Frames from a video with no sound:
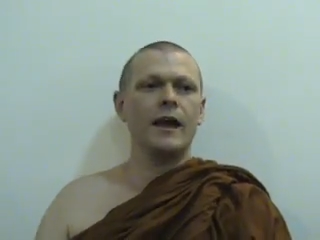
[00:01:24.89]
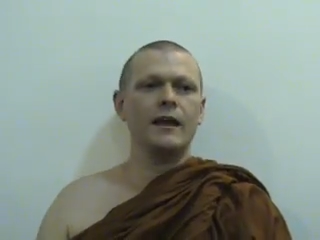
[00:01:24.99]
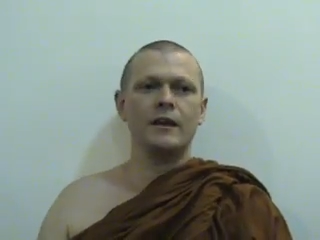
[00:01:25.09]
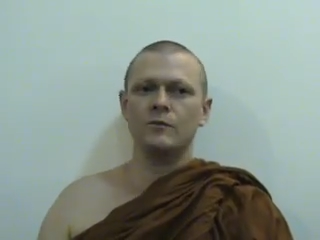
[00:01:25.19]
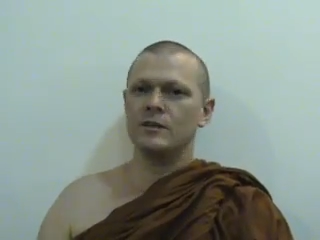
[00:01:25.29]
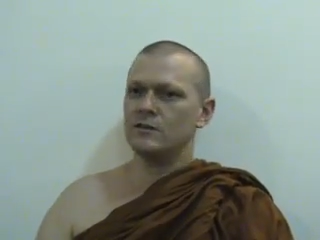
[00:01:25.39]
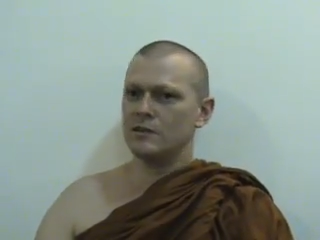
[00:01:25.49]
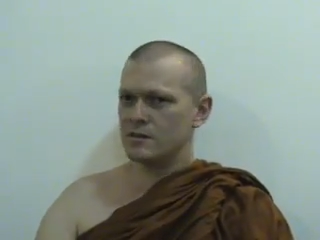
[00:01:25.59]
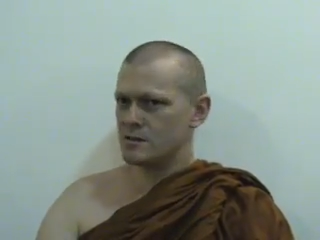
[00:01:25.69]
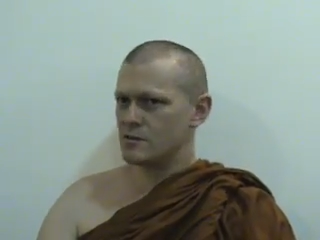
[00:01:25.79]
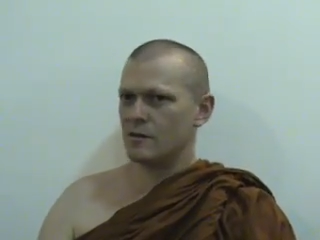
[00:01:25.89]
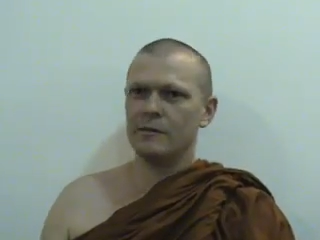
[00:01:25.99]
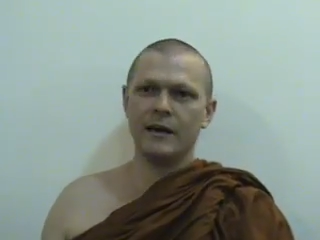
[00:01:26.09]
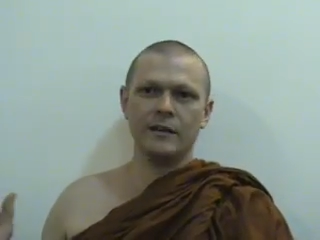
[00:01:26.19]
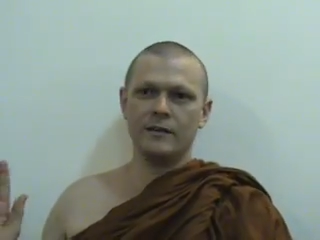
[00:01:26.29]
and he would teach in
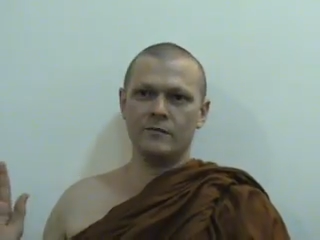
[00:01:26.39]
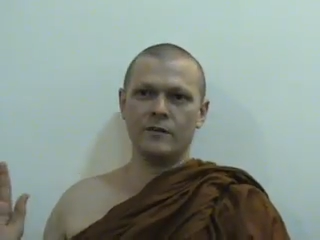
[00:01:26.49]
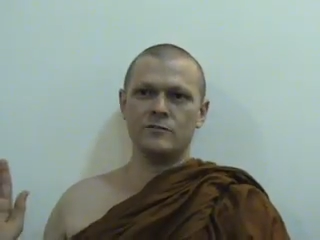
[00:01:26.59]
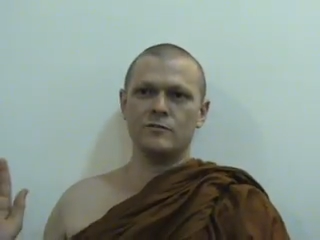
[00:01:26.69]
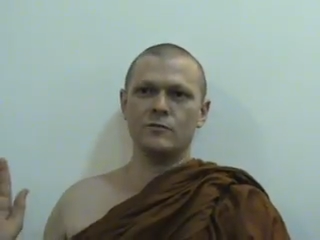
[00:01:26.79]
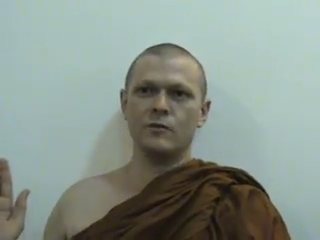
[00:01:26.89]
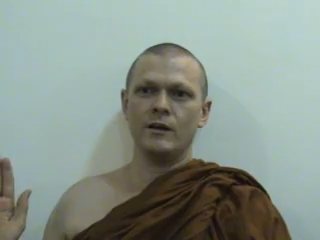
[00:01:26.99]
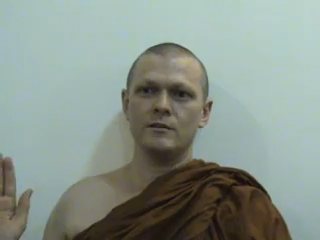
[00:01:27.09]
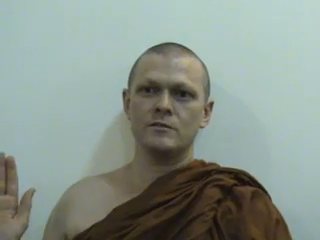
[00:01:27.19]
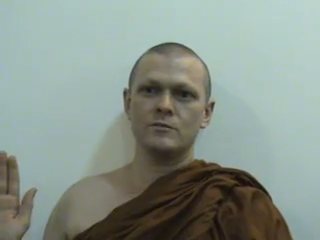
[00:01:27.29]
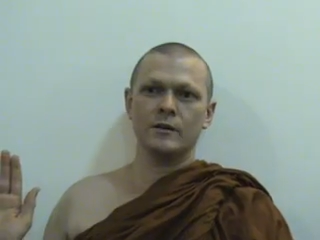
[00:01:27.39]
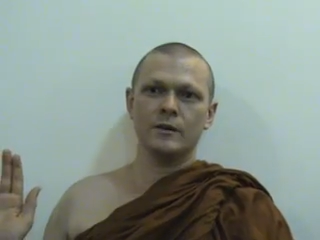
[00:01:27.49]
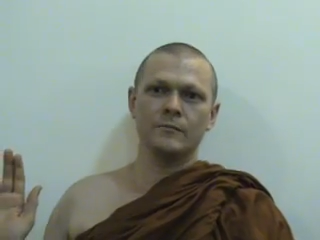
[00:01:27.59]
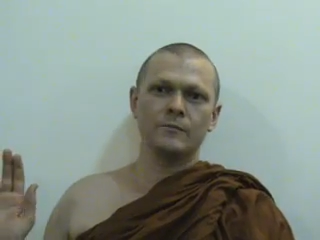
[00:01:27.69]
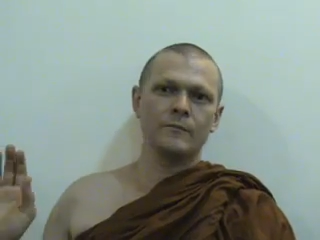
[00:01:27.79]
extremely unconventional ways as well,